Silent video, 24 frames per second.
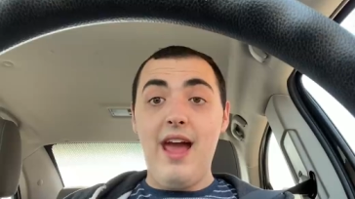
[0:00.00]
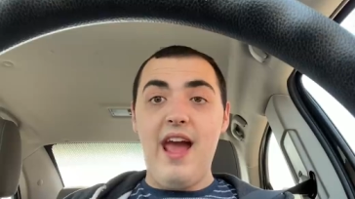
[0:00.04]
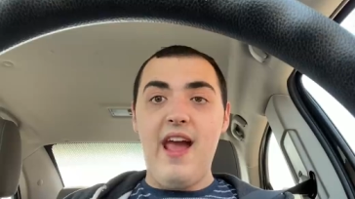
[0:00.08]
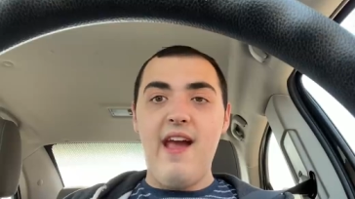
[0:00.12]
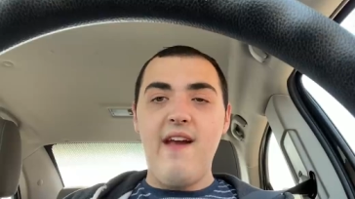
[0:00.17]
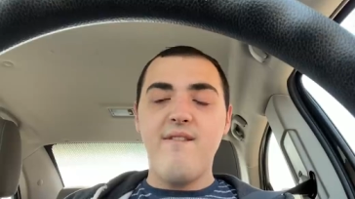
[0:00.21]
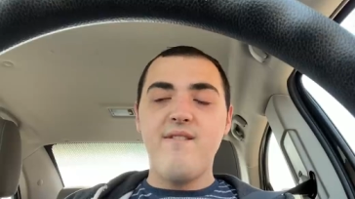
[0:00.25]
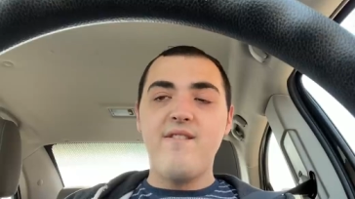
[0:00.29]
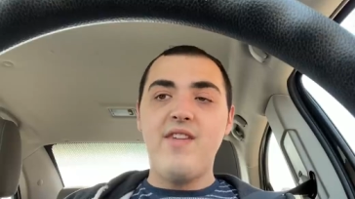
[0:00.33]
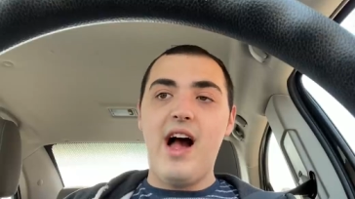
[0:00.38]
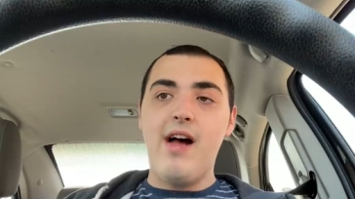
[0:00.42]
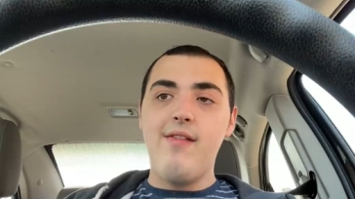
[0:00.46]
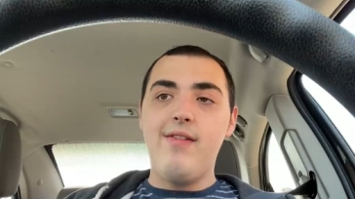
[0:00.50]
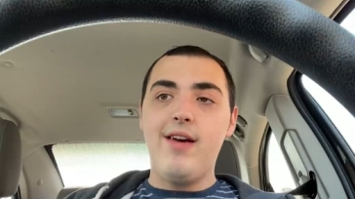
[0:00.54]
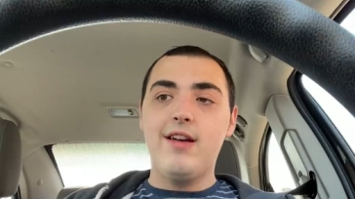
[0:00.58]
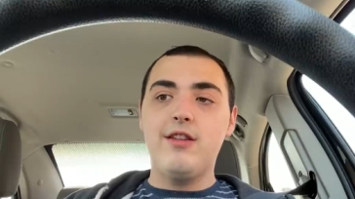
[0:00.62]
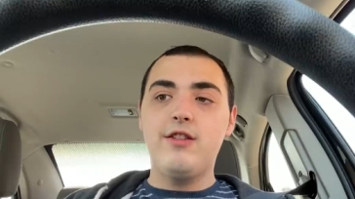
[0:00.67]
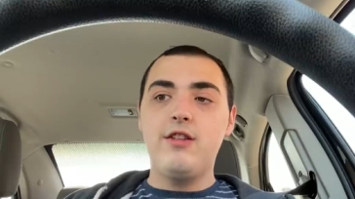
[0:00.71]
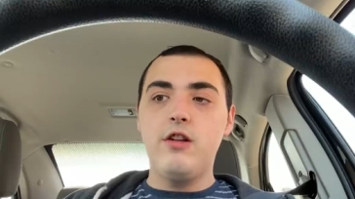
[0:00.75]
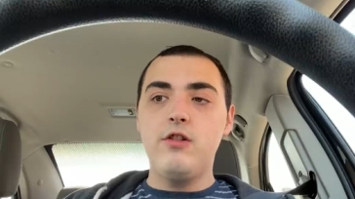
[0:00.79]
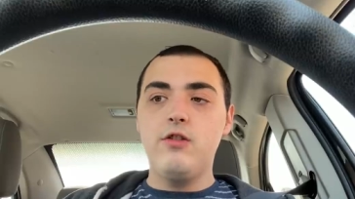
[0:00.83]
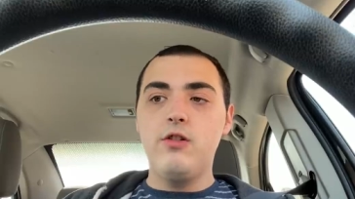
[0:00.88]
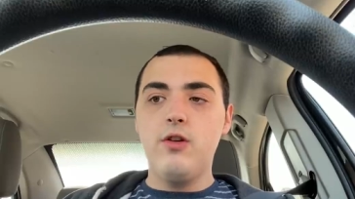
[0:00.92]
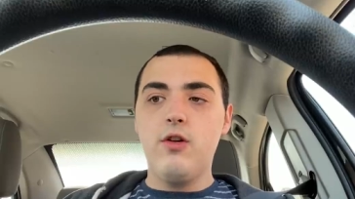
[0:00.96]
A 5X
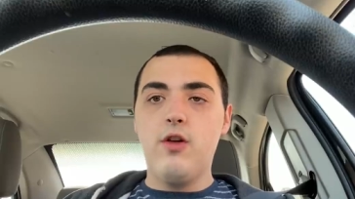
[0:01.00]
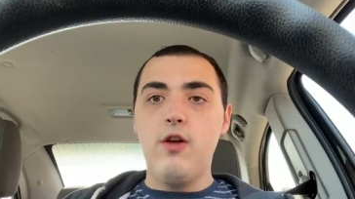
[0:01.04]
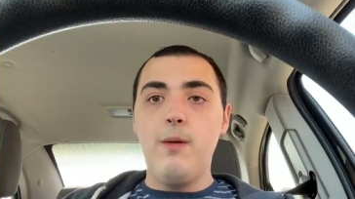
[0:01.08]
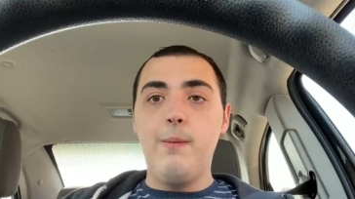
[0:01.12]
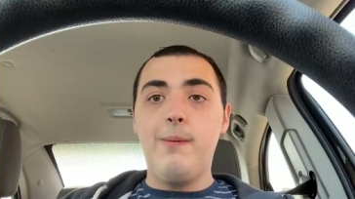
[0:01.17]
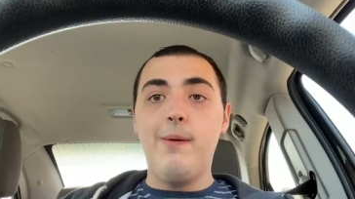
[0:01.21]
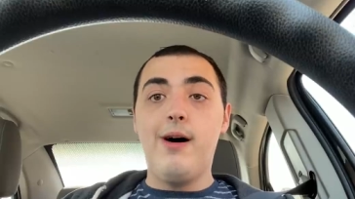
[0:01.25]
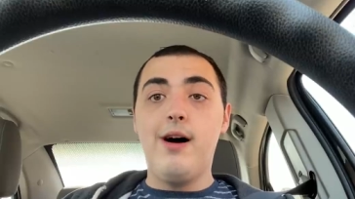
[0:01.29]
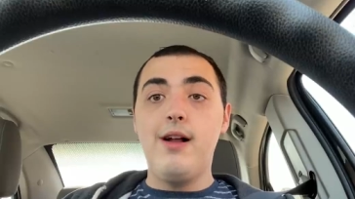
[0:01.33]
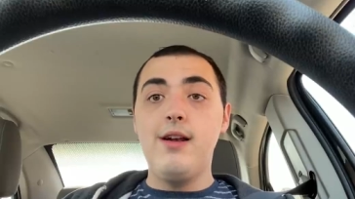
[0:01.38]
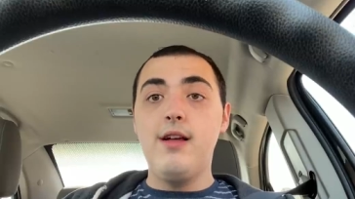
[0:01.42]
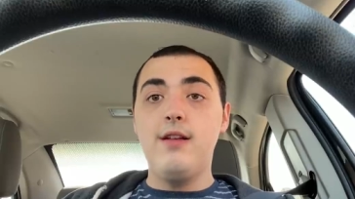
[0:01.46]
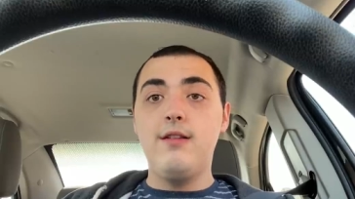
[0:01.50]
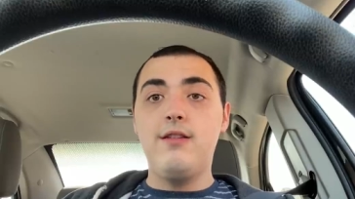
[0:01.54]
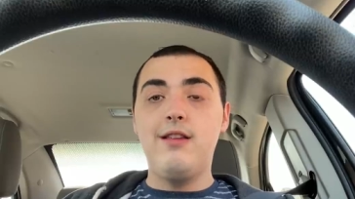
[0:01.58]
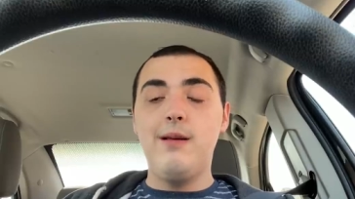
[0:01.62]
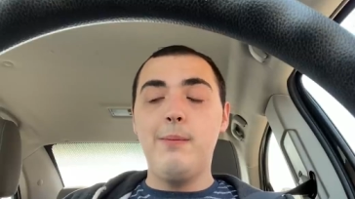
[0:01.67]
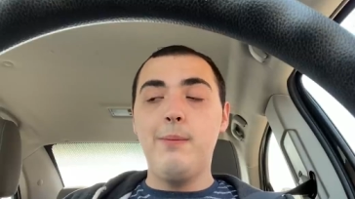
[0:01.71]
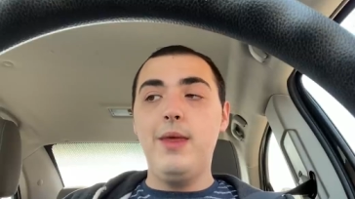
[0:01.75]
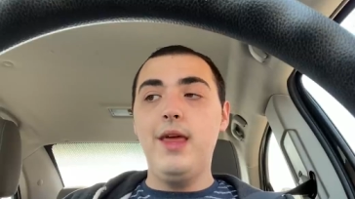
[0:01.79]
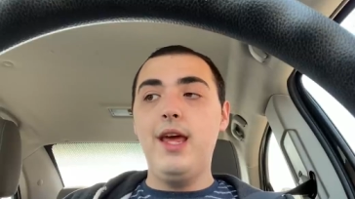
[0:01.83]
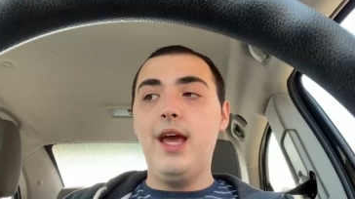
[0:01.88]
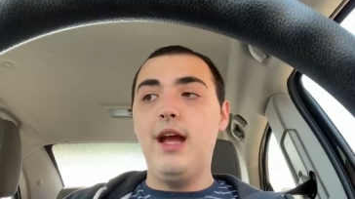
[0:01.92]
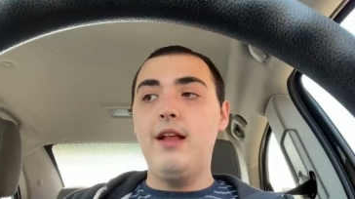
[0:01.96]
digital coupon is
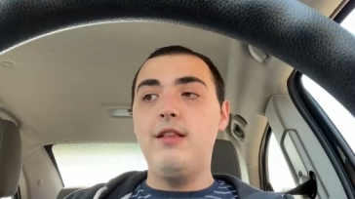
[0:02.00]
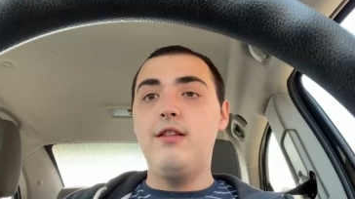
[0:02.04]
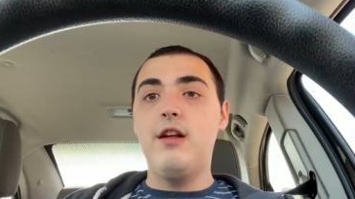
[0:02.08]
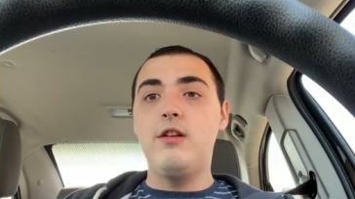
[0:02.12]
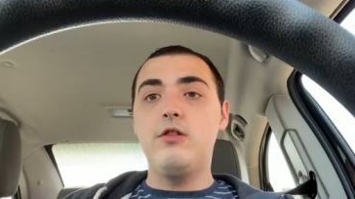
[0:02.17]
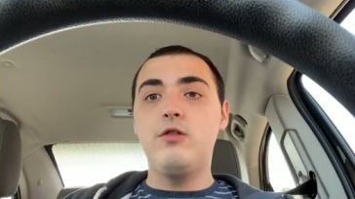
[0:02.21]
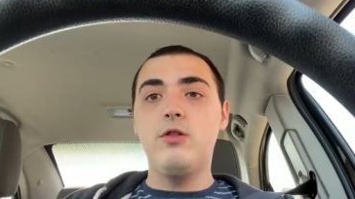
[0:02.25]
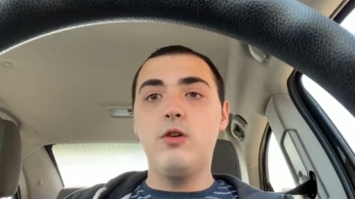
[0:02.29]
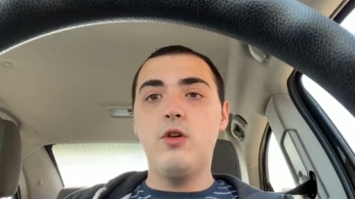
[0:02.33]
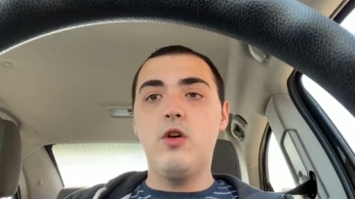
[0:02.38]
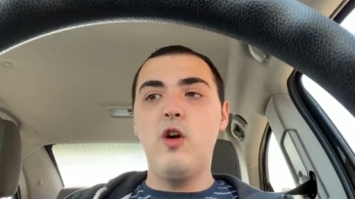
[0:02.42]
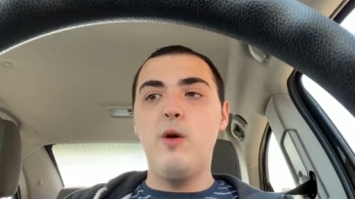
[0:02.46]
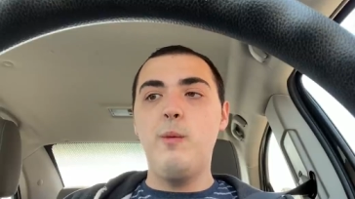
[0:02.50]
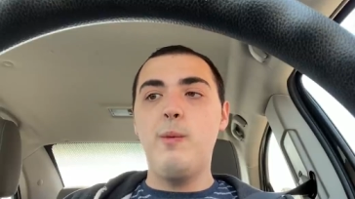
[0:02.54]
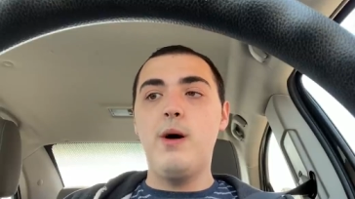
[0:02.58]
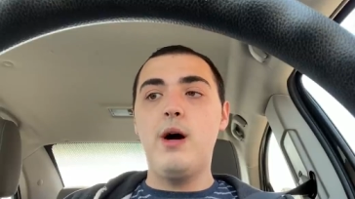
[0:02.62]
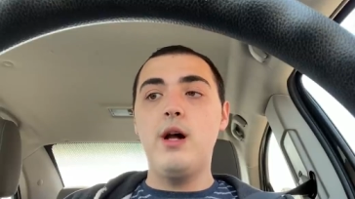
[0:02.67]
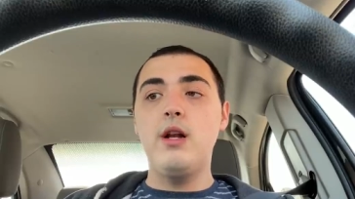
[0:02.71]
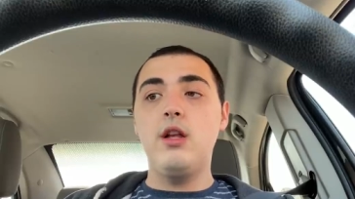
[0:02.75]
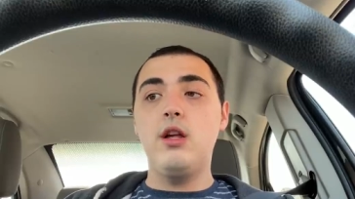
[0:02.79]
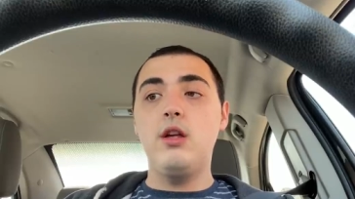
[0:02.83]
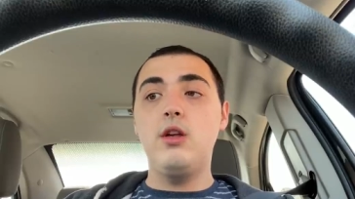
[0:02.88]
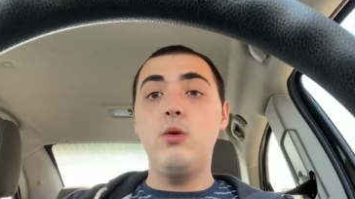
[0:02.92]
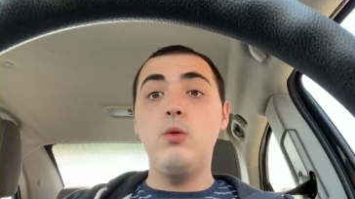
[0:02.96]
simply a digital
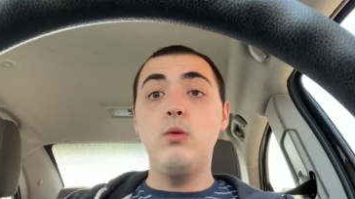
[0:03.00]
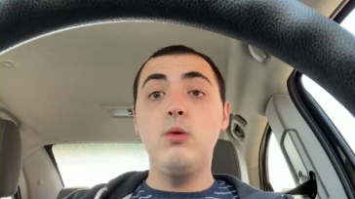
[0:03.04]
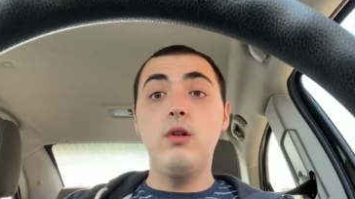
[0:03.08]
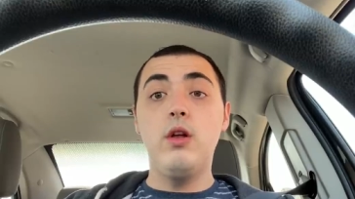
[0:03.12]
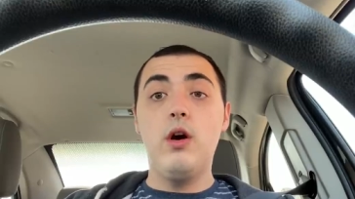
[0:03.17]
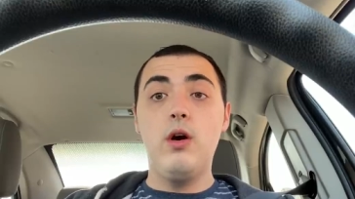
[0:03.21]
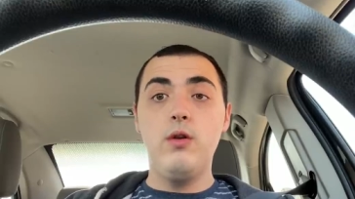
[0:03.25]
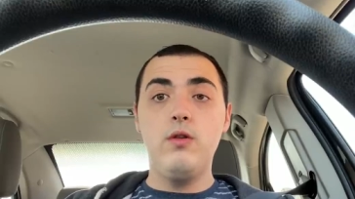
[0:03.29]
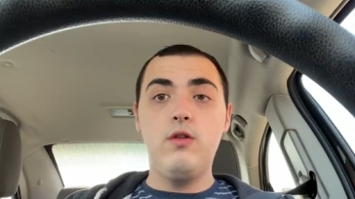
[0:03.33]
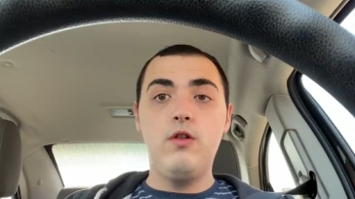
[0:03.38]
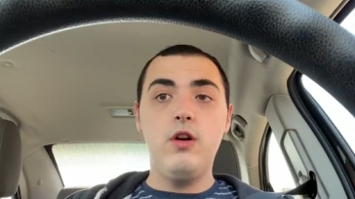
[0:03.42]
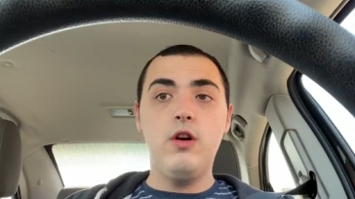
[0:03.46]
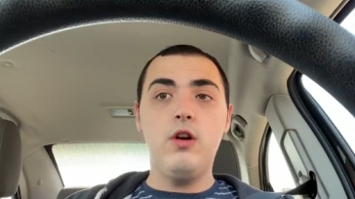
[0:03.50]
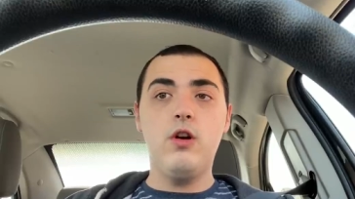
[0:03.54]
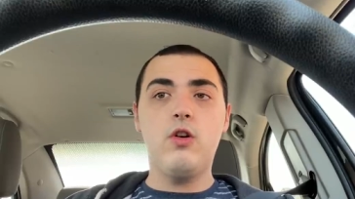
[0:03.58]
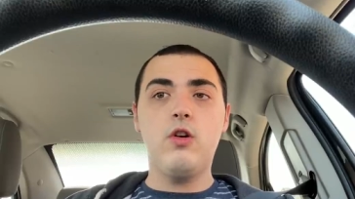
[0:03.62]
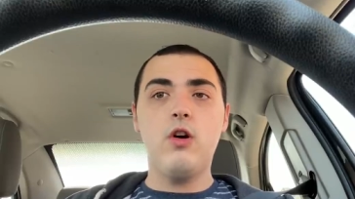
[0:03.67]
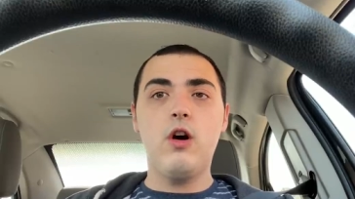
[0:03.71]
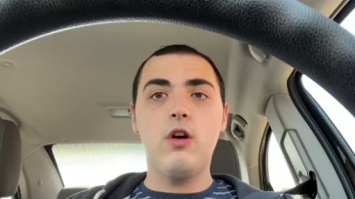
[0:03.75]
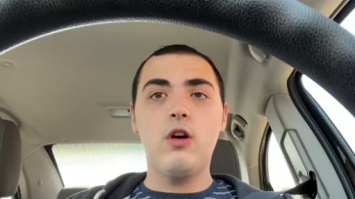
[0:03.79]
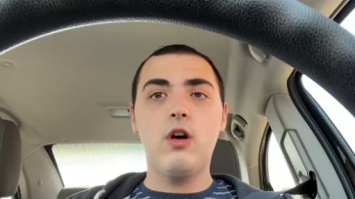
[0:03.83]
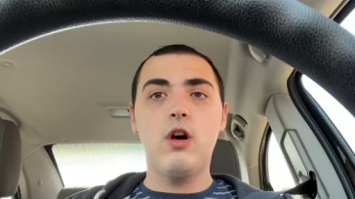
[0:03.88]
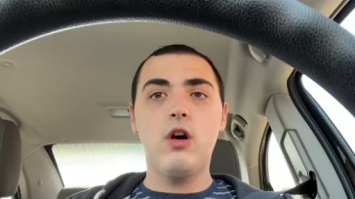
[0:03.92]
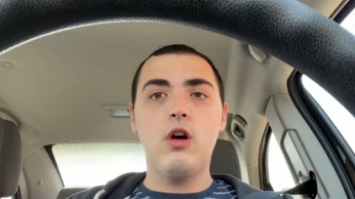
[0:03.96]
coupon you load to your
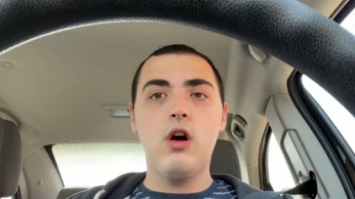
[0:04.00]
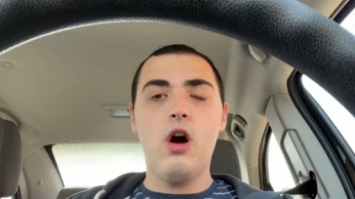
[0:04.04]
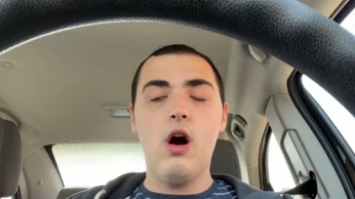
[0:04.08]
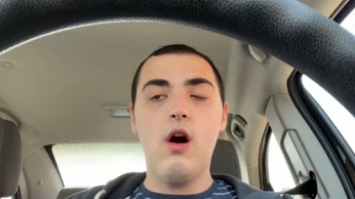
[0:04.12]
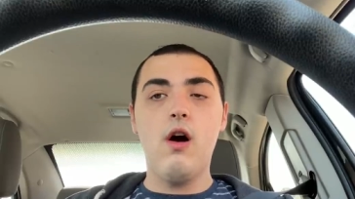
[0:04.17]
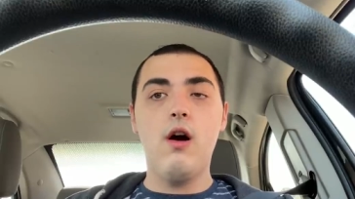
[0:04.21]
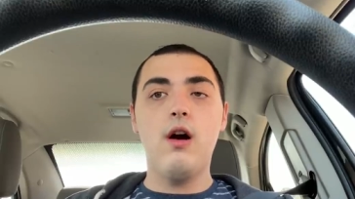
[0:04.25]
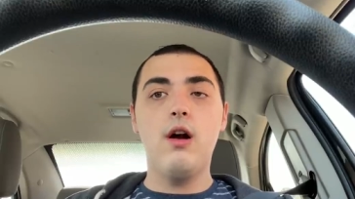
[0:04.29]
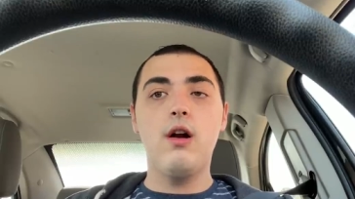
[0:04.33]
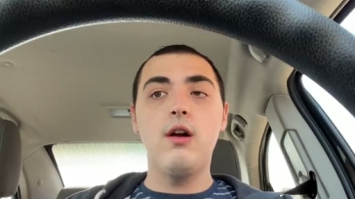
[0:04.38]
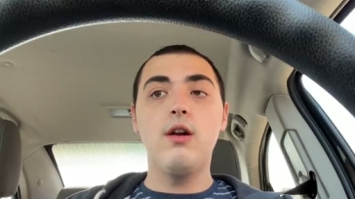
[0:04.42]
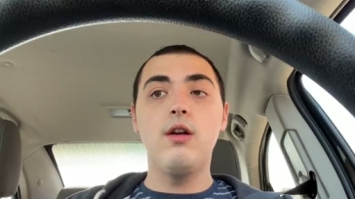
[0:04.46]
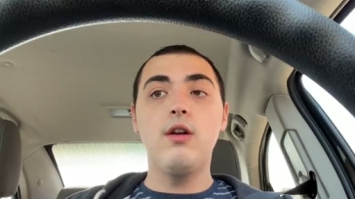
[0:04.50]
Kroger card